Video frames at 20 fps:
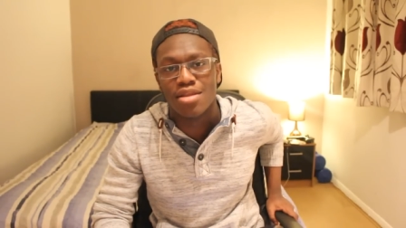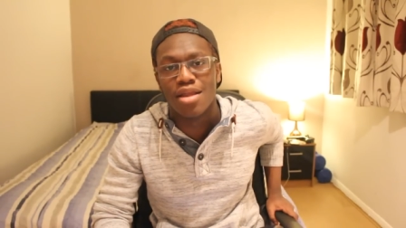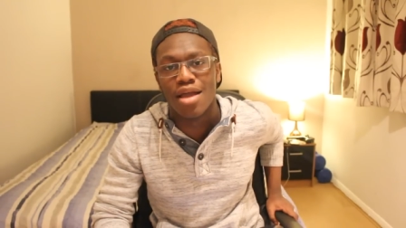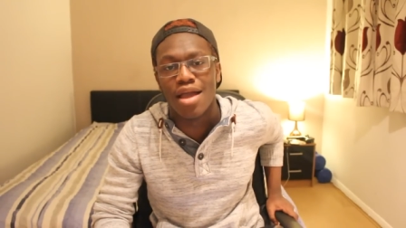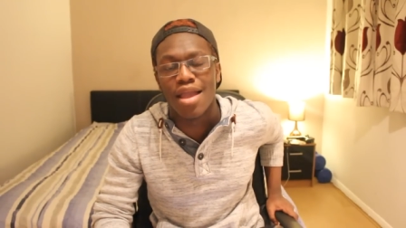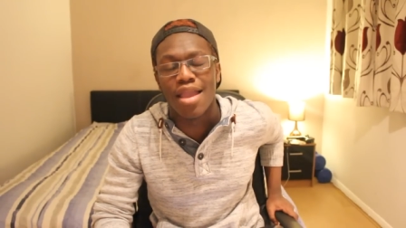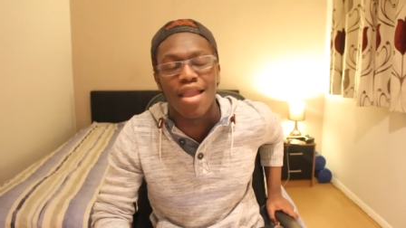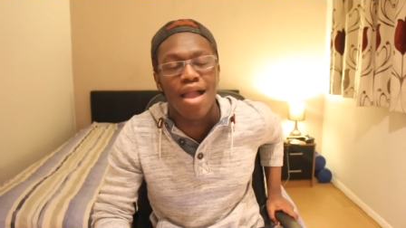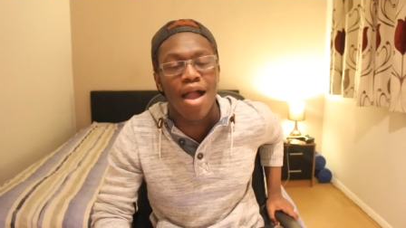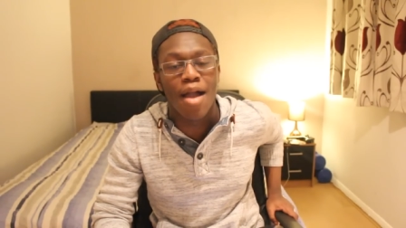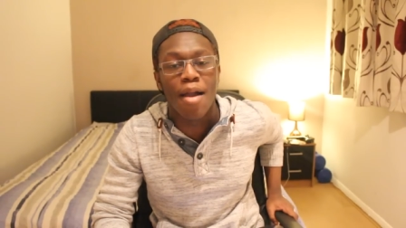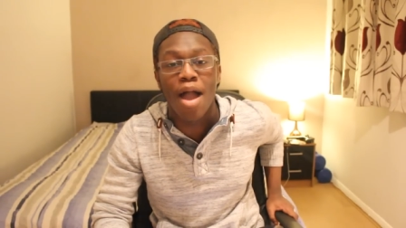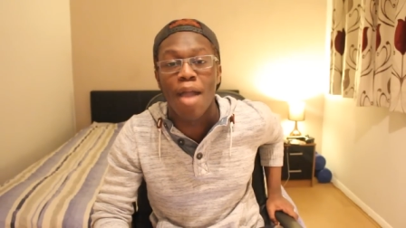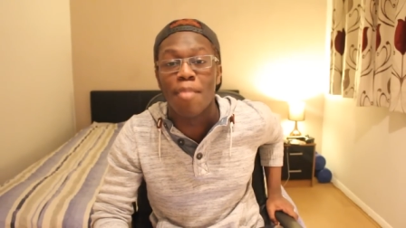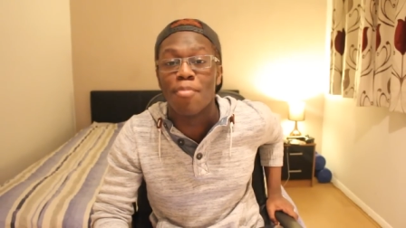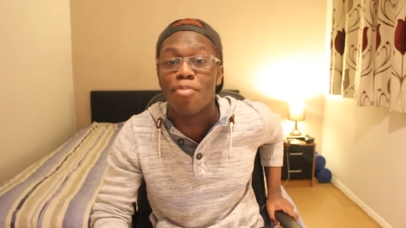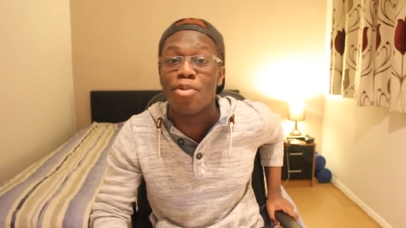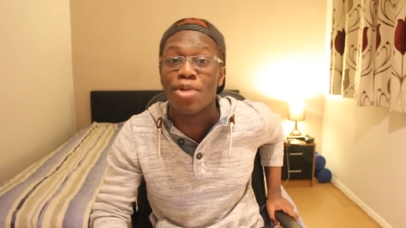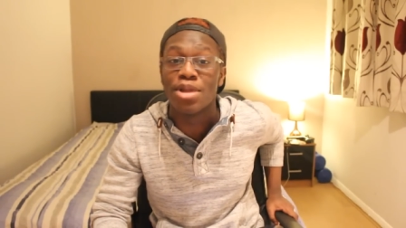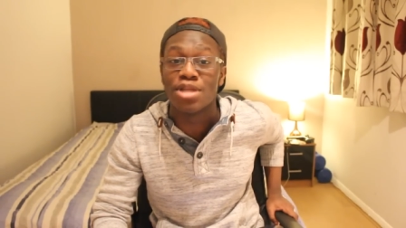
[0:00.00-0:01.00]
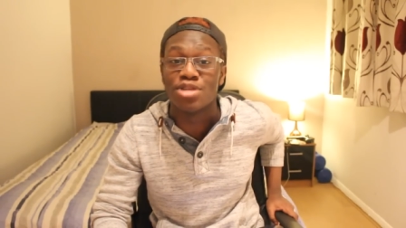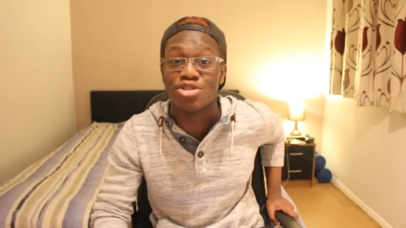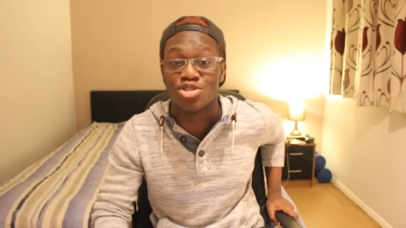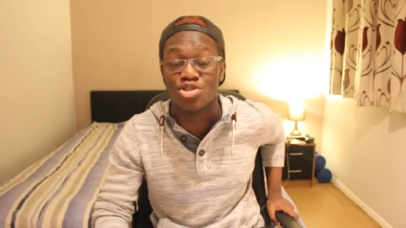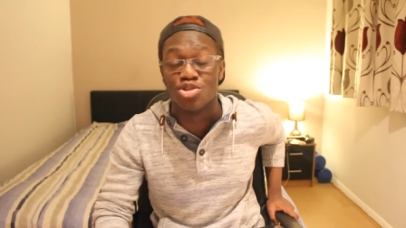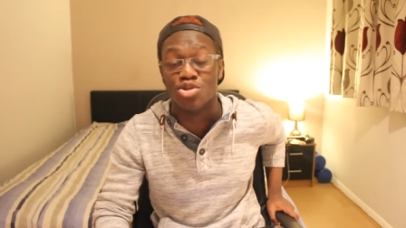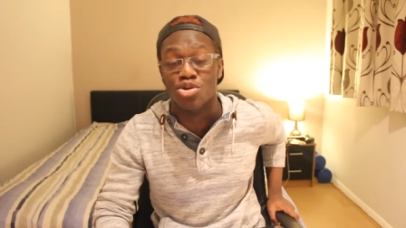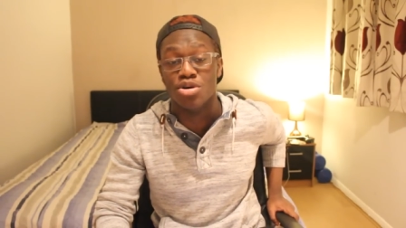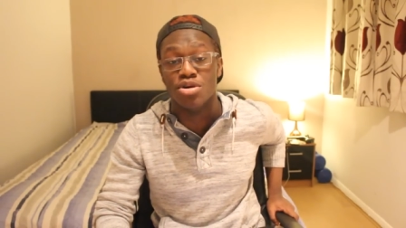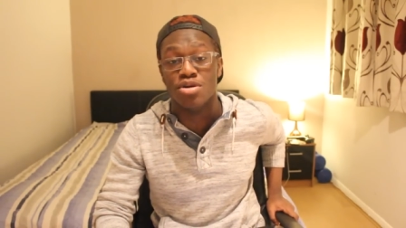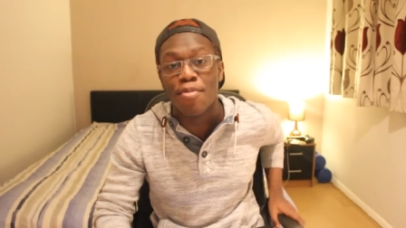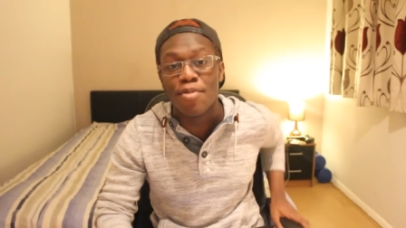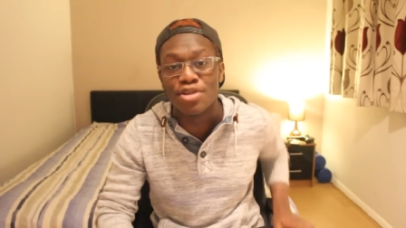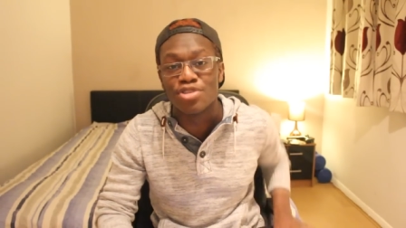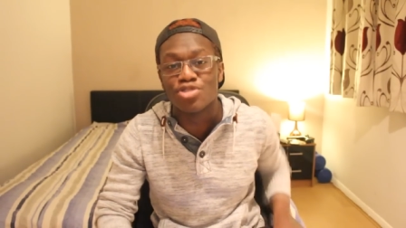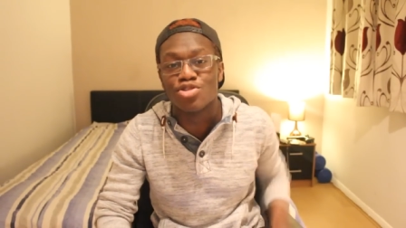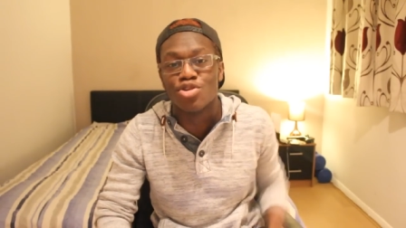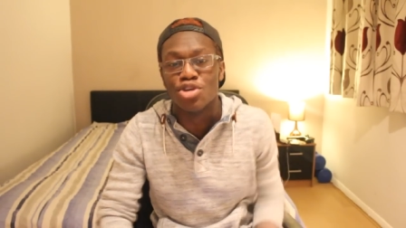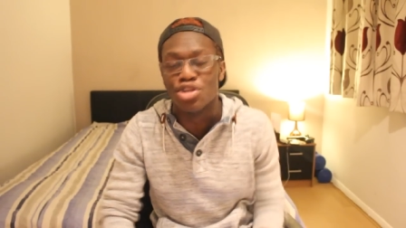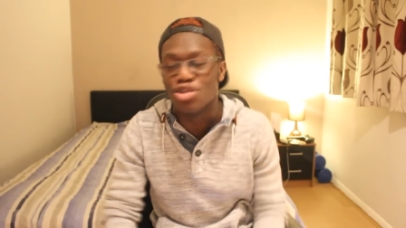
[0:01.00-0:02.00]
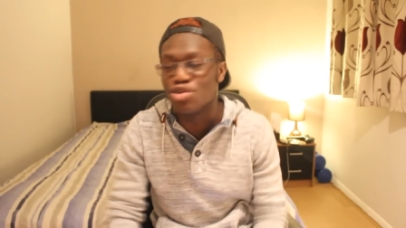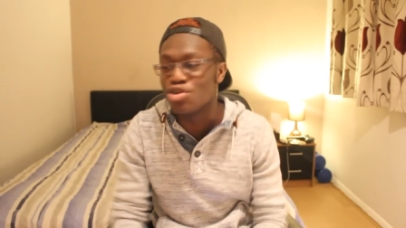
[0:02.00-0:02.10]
Like, I, am pretty sure, I'm pretty sure